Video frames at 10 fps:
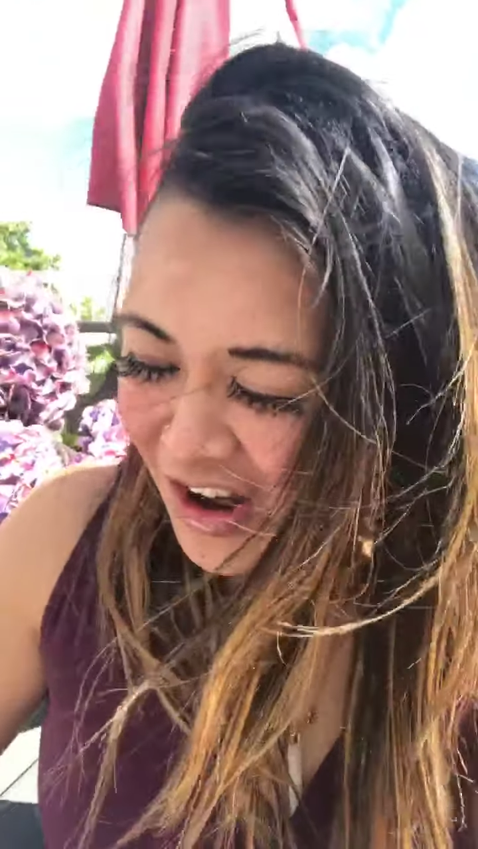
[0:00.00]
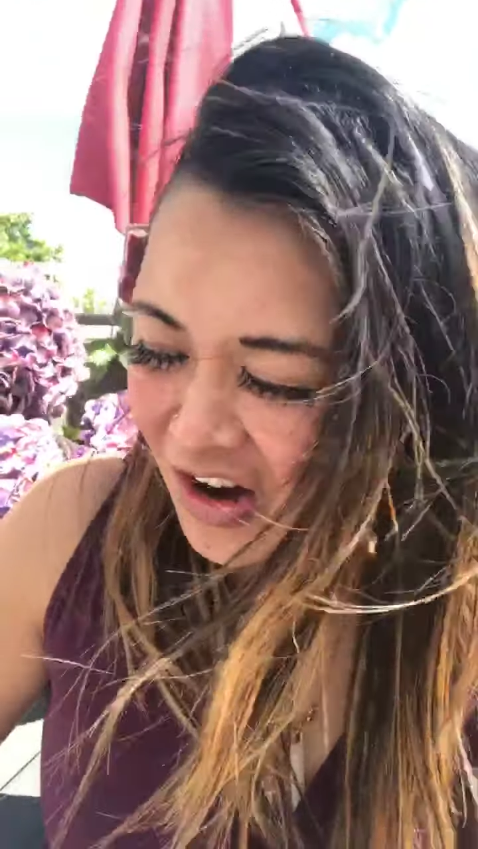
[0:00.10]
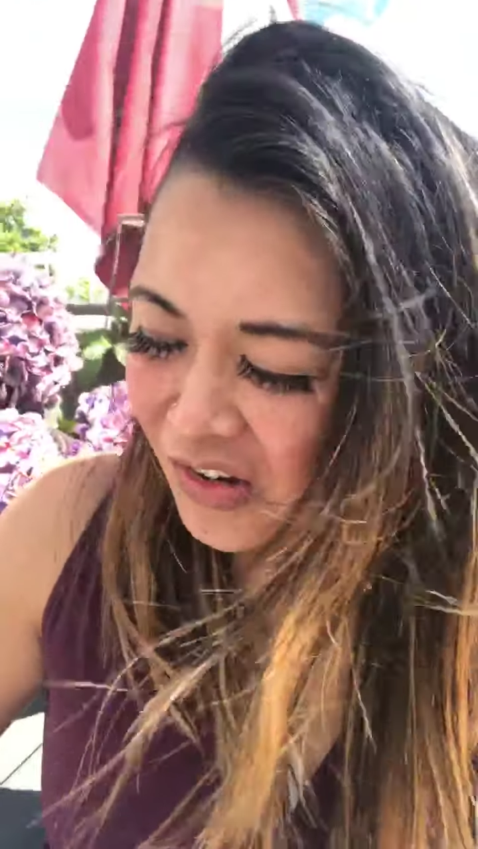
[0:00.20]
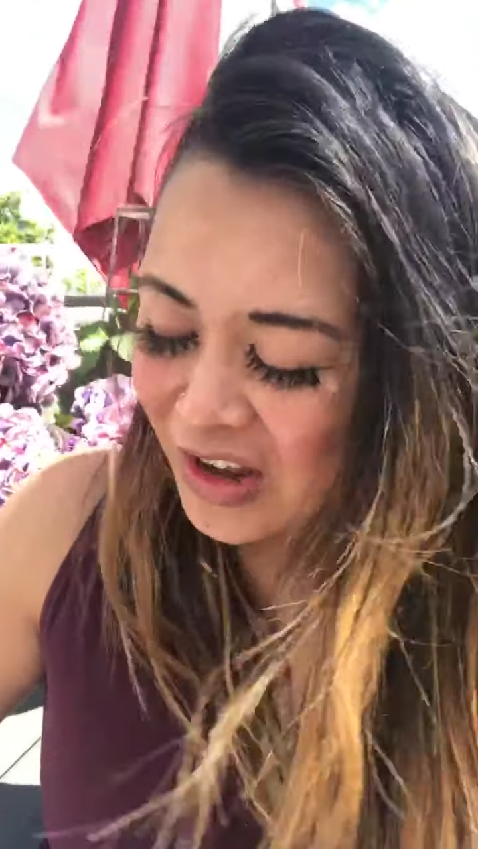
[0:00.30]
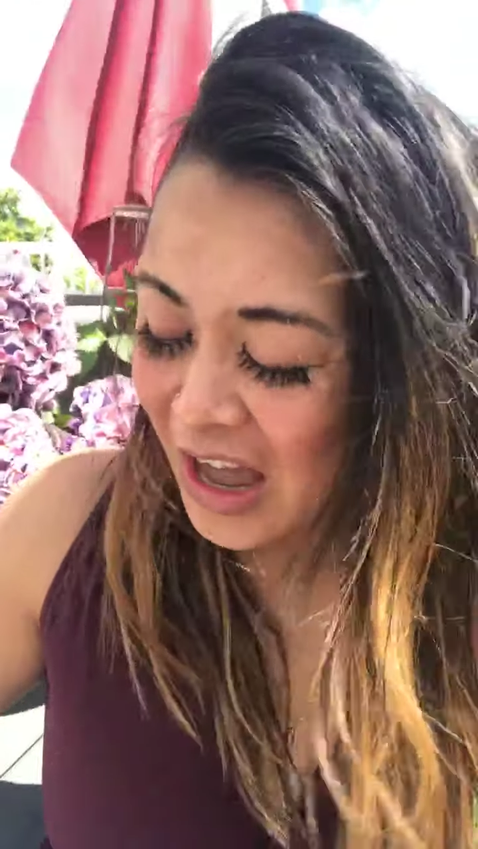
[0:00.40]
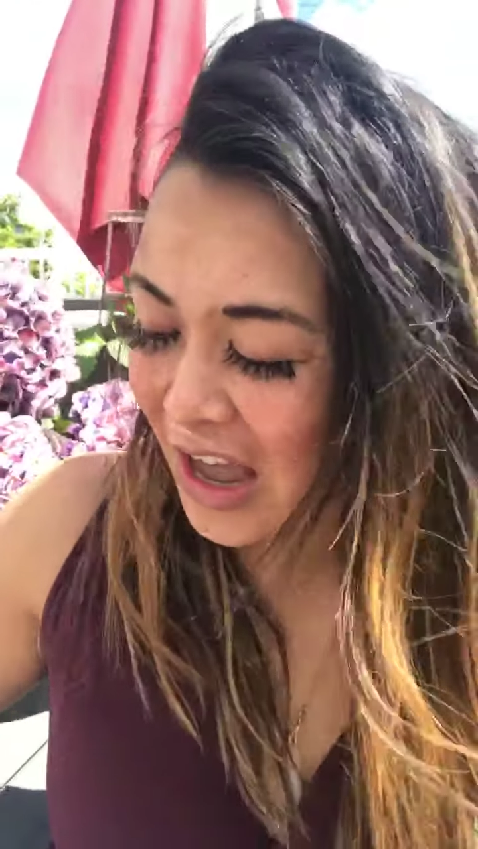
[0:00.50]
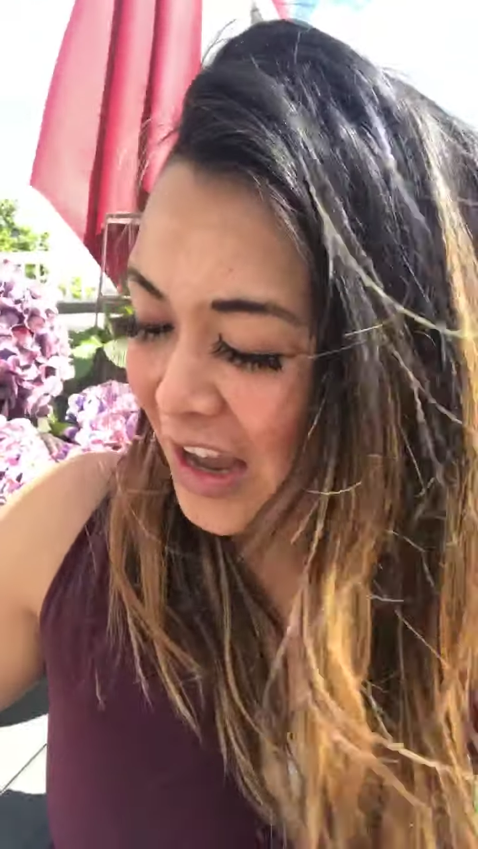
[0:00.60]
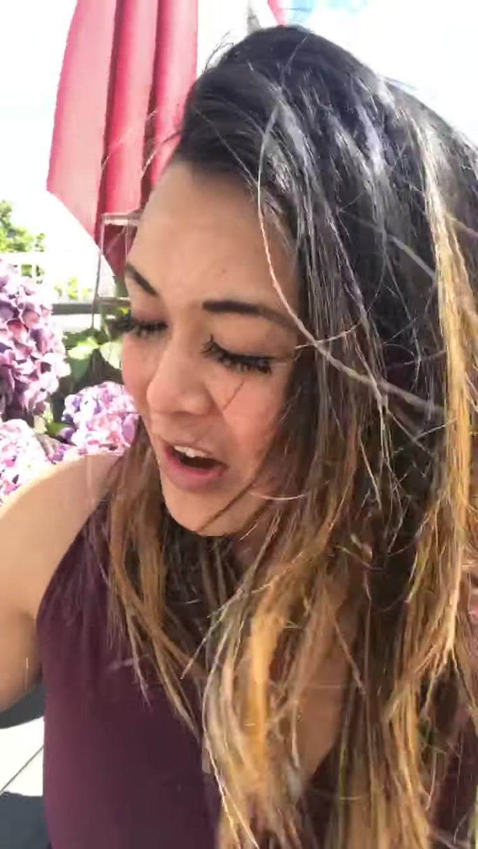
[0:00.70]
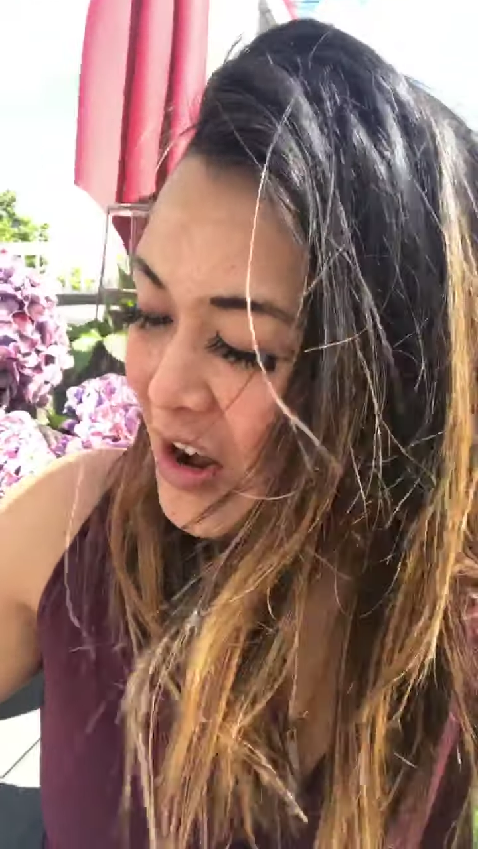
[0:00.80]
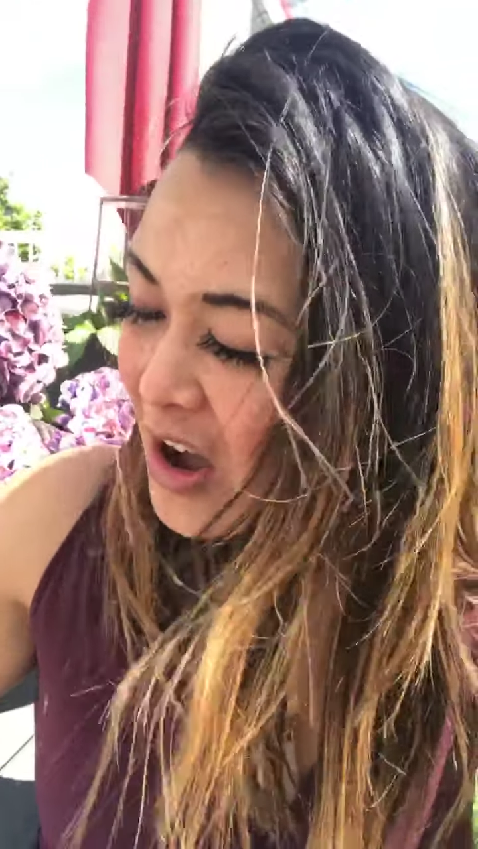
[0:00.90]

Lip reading: Okay,